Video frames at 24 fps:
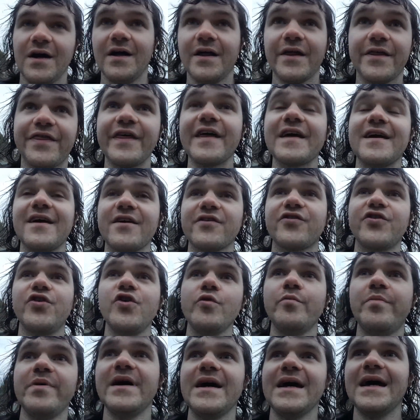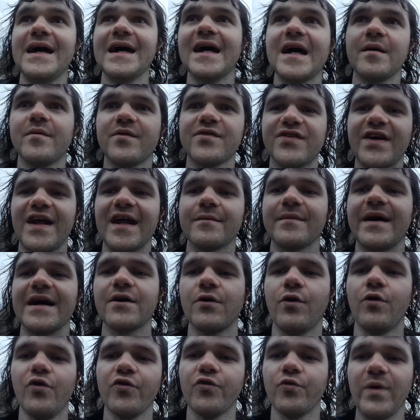thinking too big and setting my
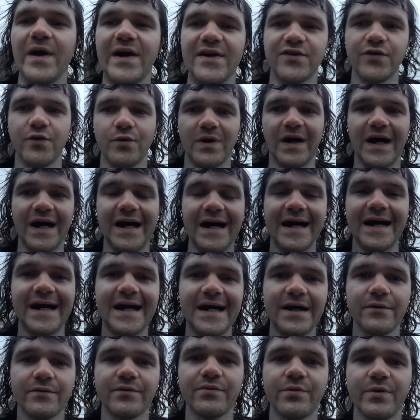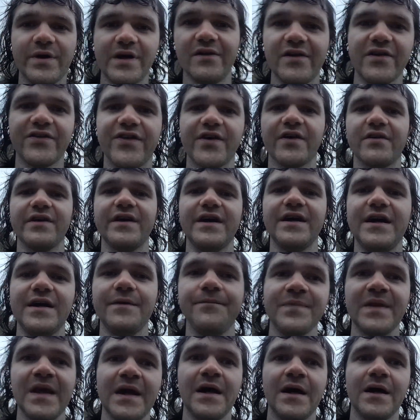goals way too high, realistically,
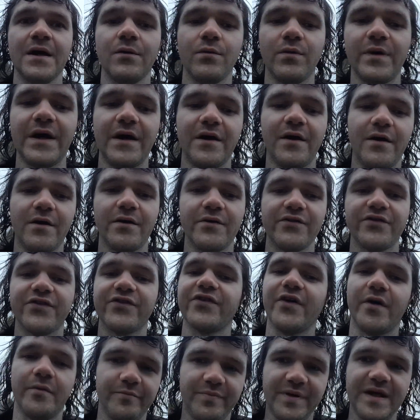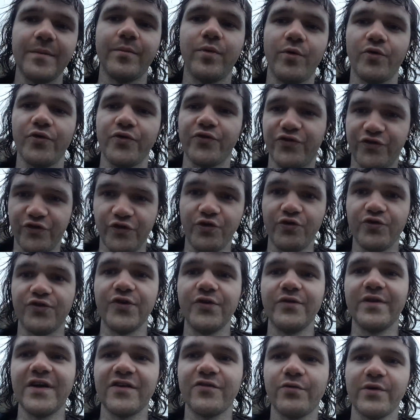where some people do
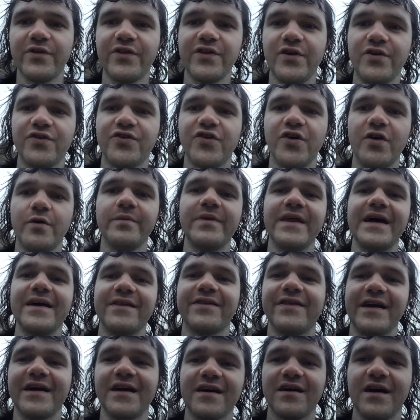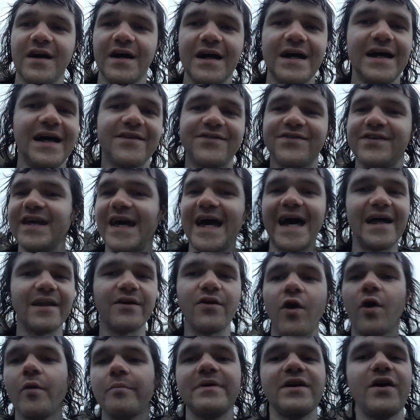this with YouTube. They think it's the
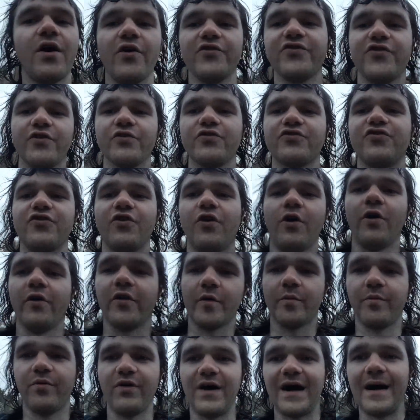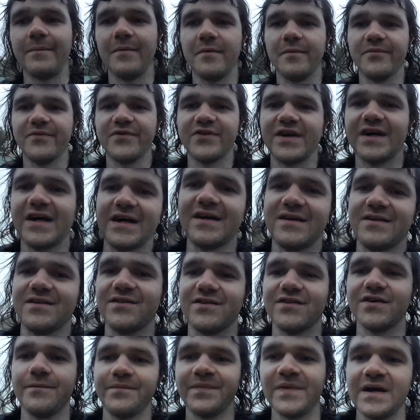end-all be-all solution to all their problems,
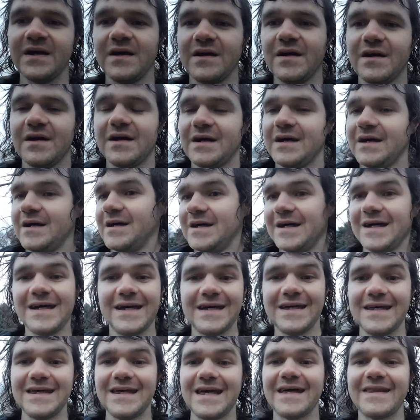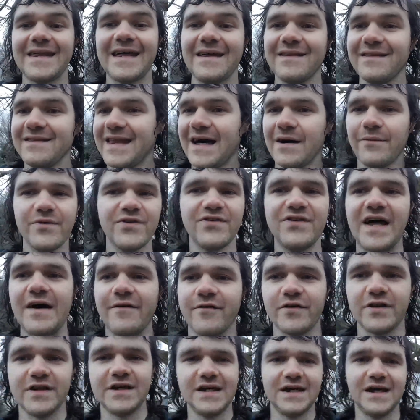and yeah, that was
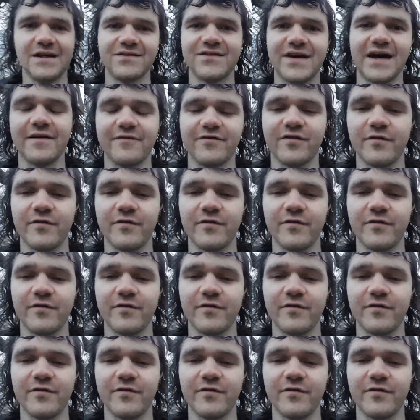never the intent